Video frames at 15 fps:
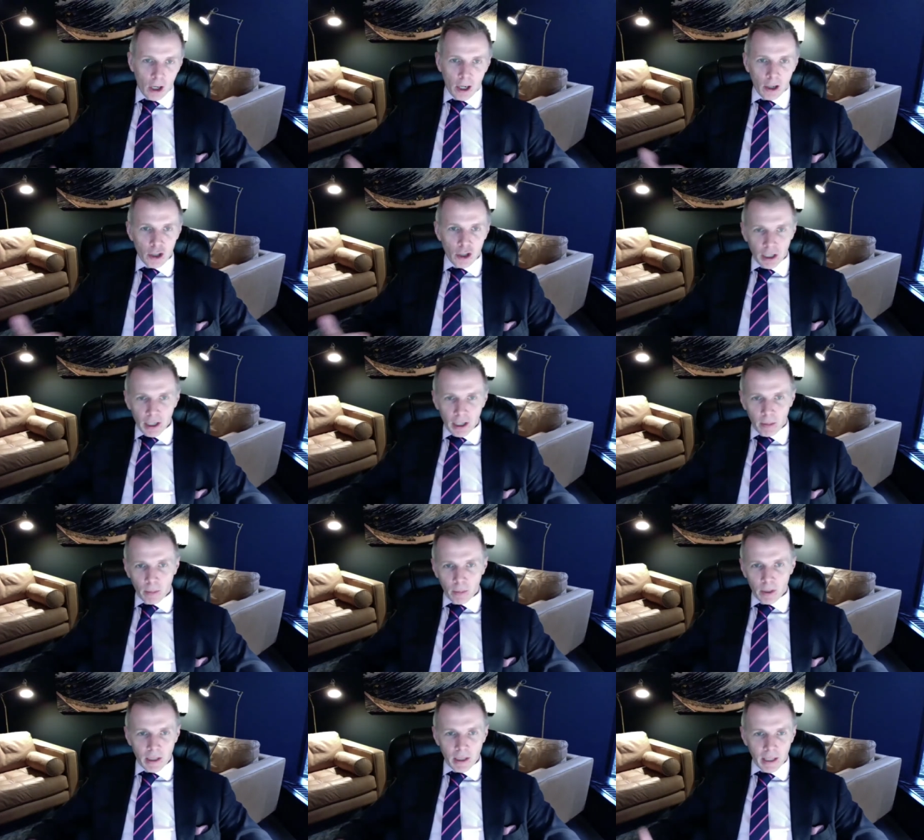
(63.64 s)

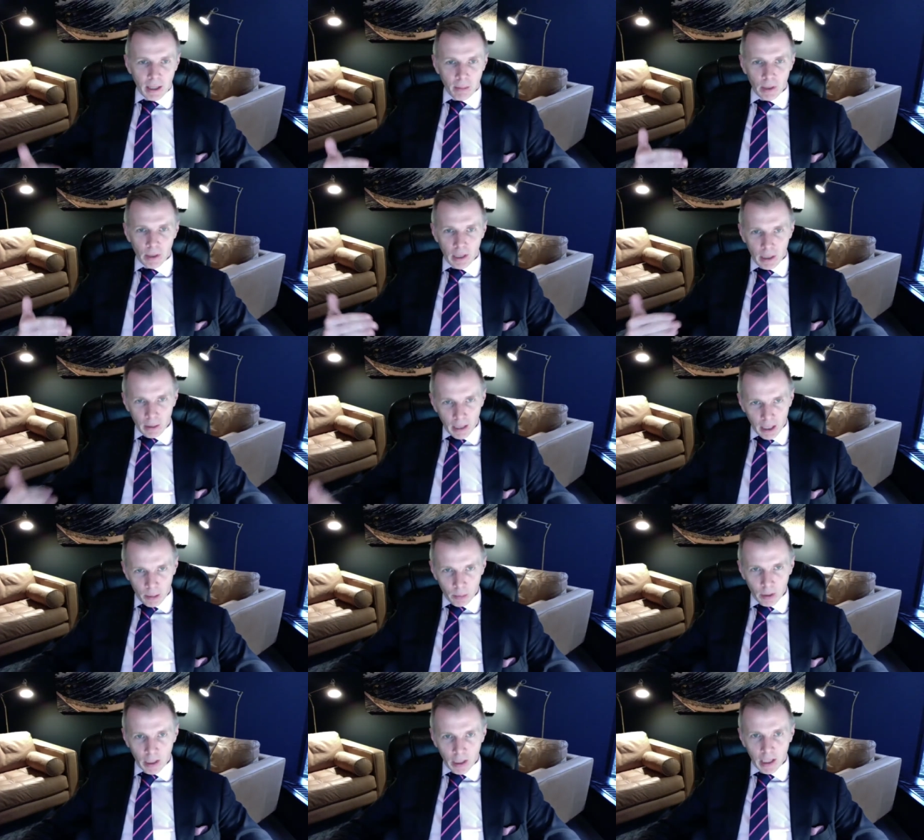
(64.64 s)
incumbent company kind of
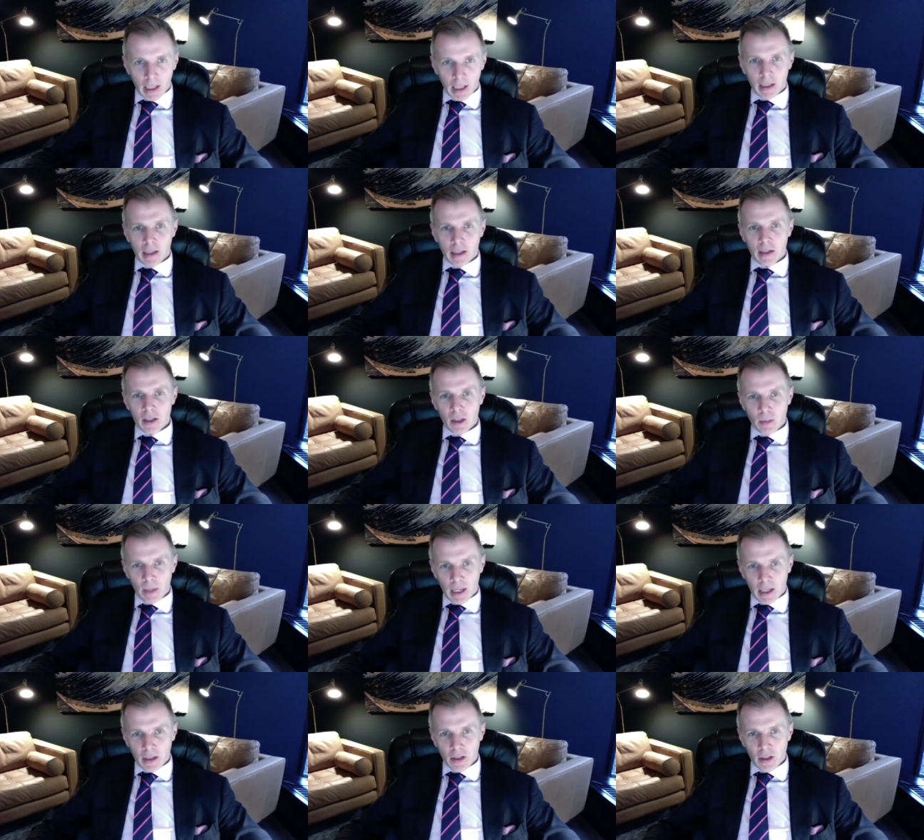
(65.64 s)
playing in this
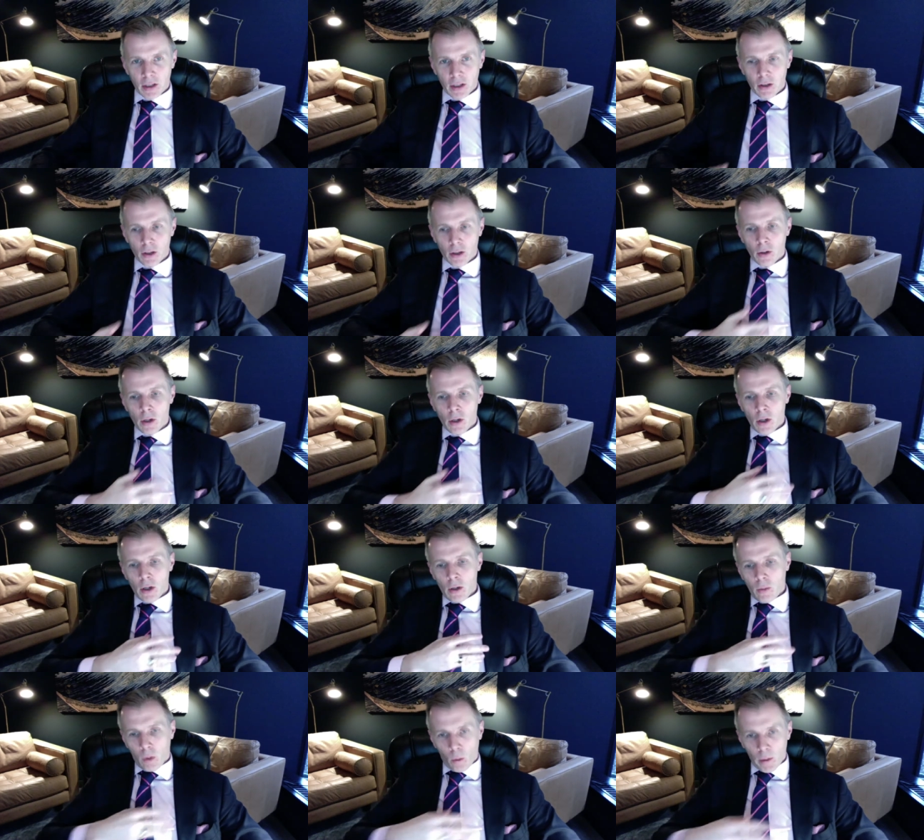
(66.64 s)
space. And so
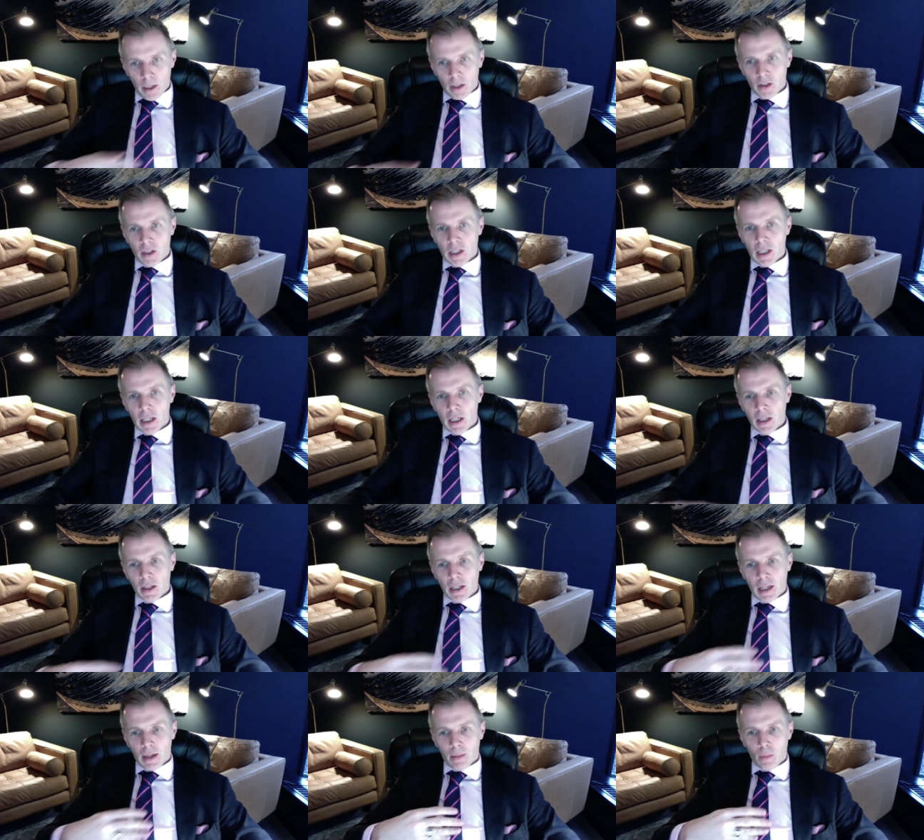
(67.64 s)
what we are seeing is
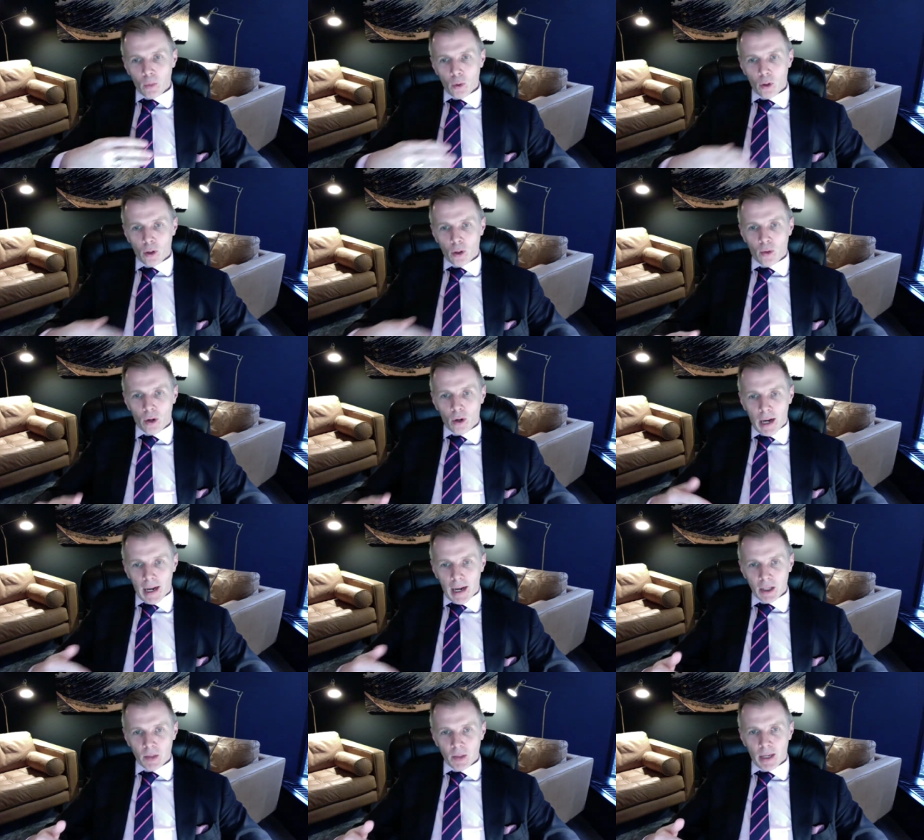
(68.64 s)
kind of more and more
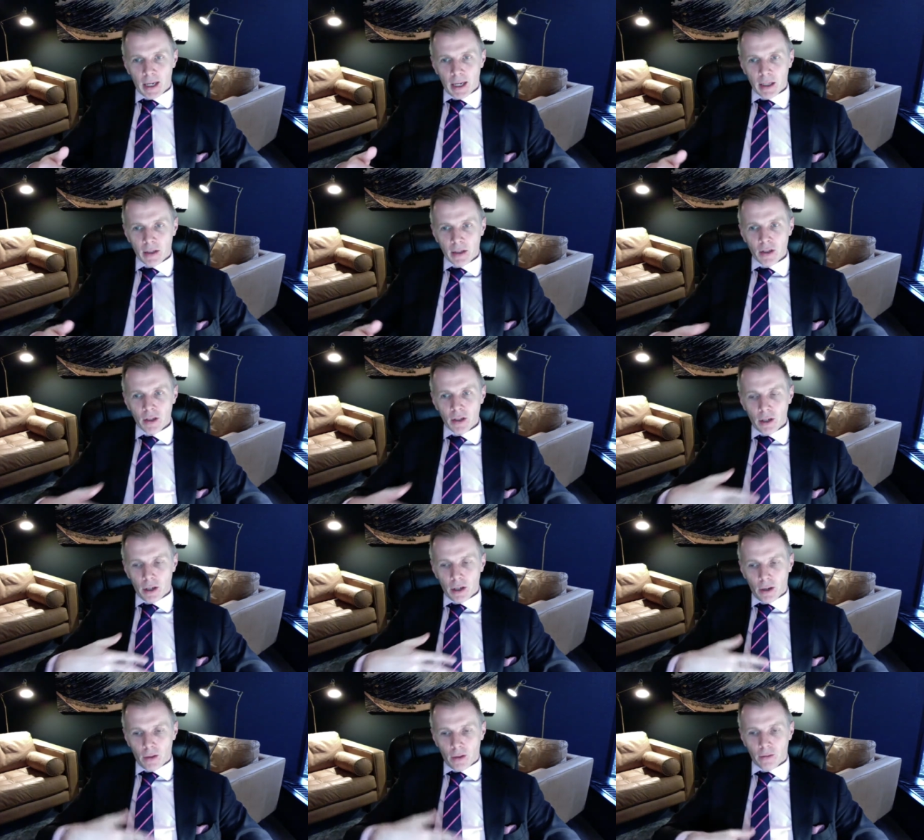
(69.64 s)
aspects of